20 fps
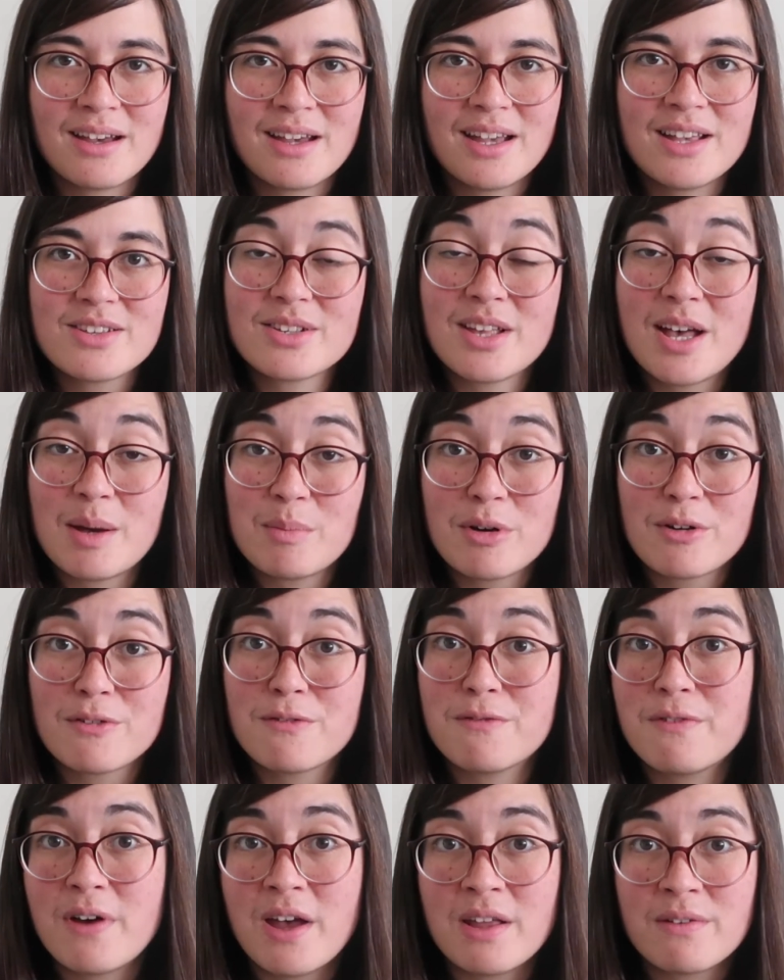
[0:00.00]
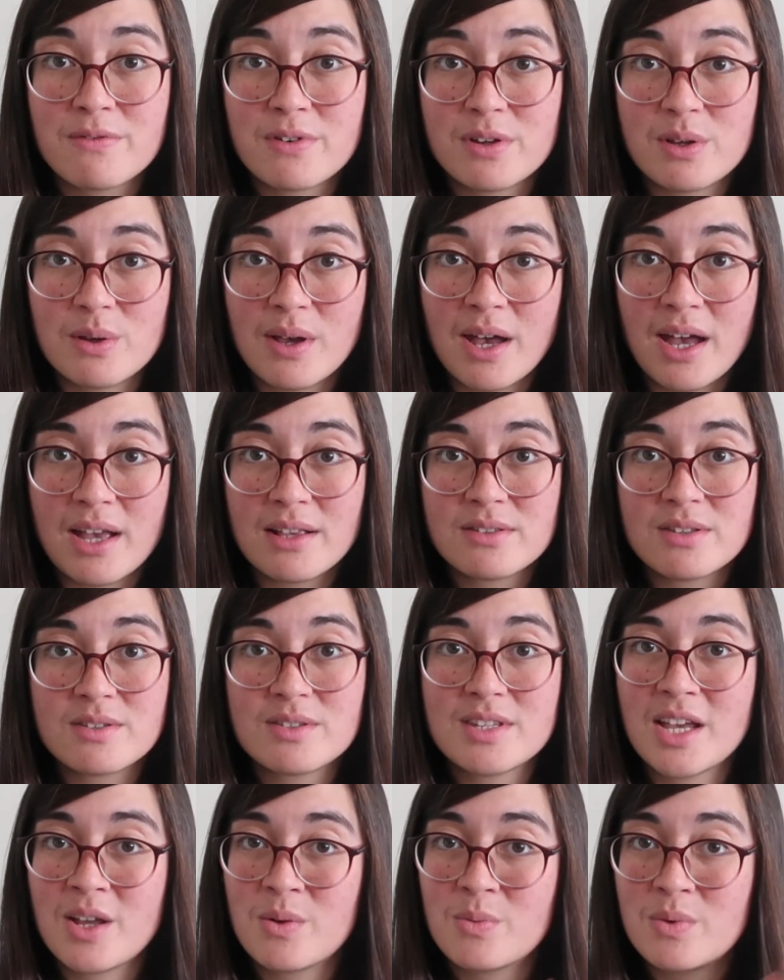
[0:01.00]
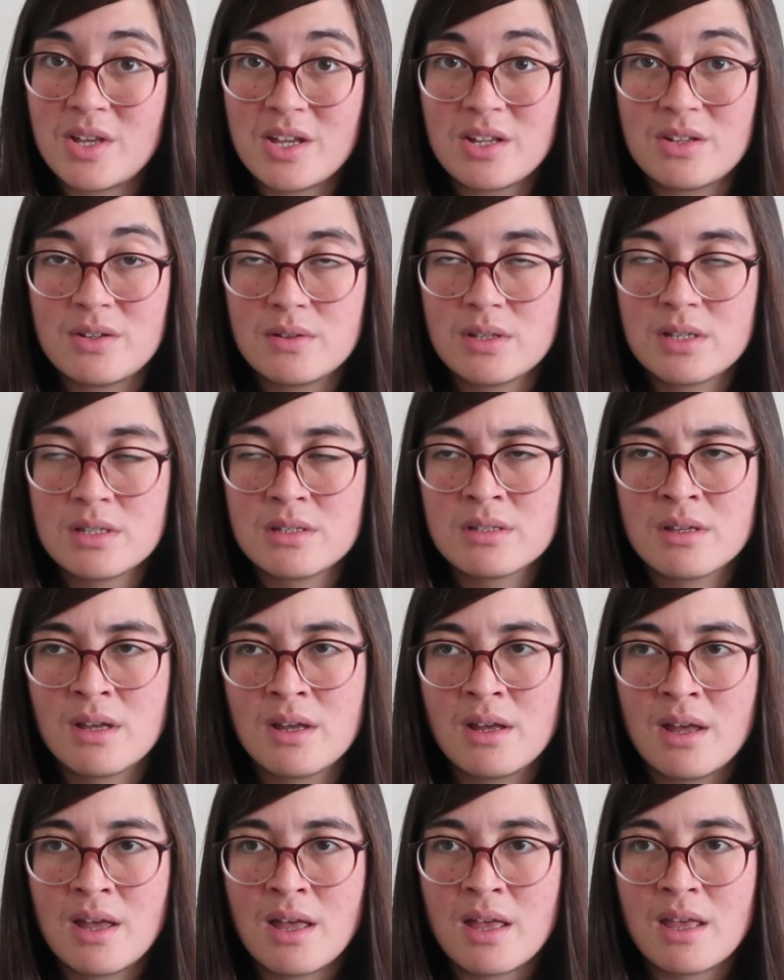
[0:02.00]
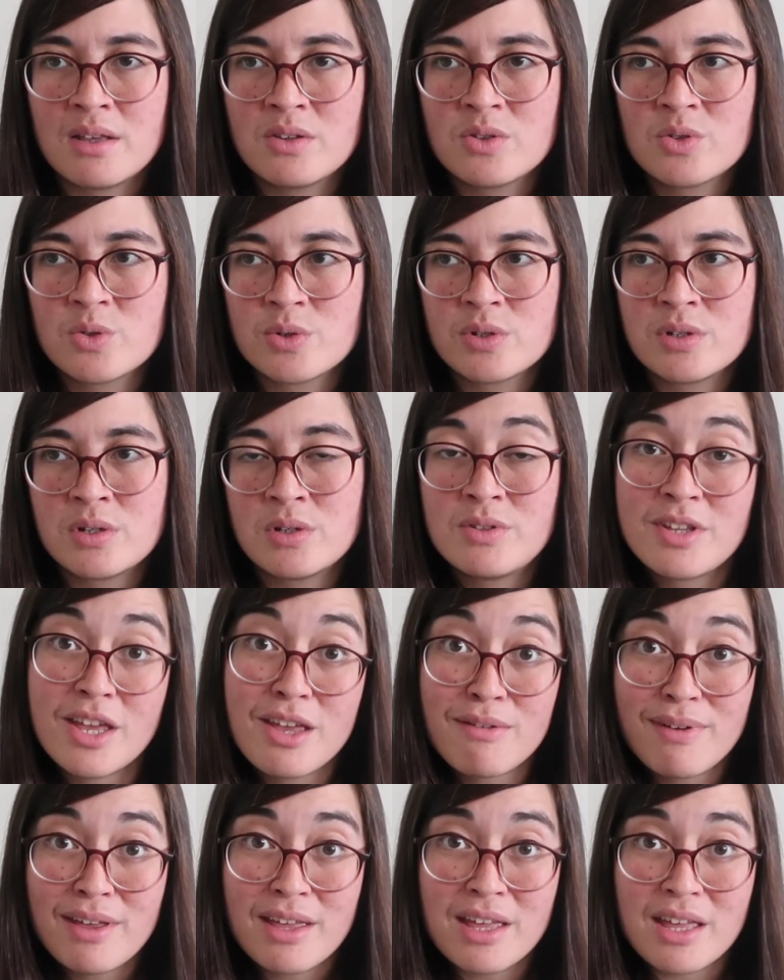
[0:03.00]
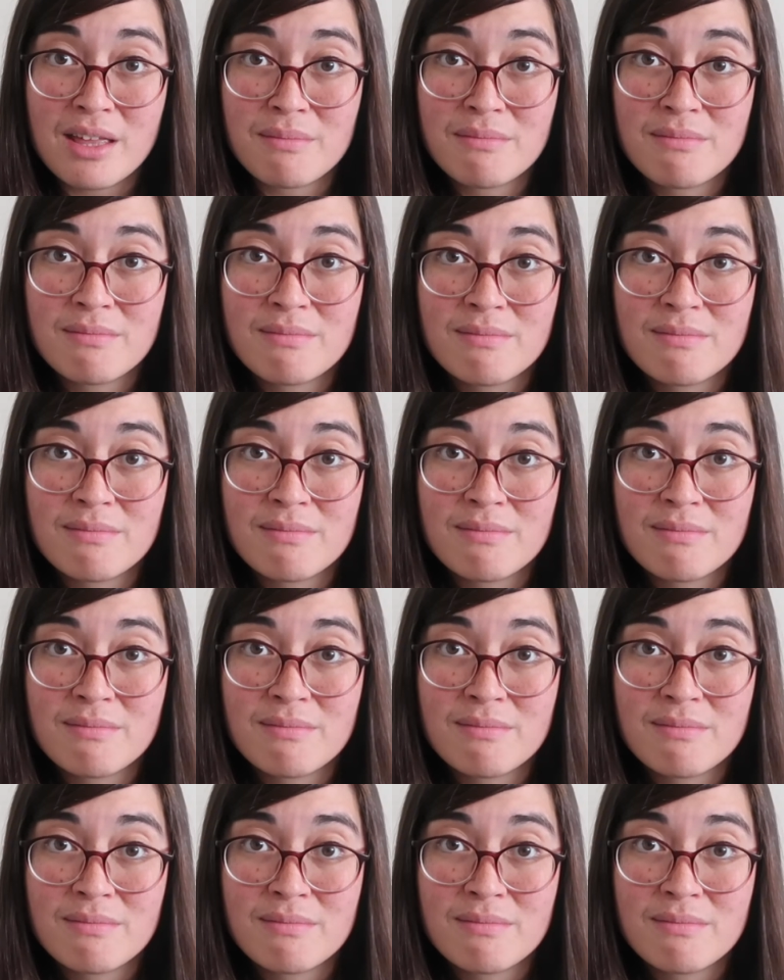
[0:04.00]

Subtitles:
is a lot more fun for you guys. The second way you can do this is through TV.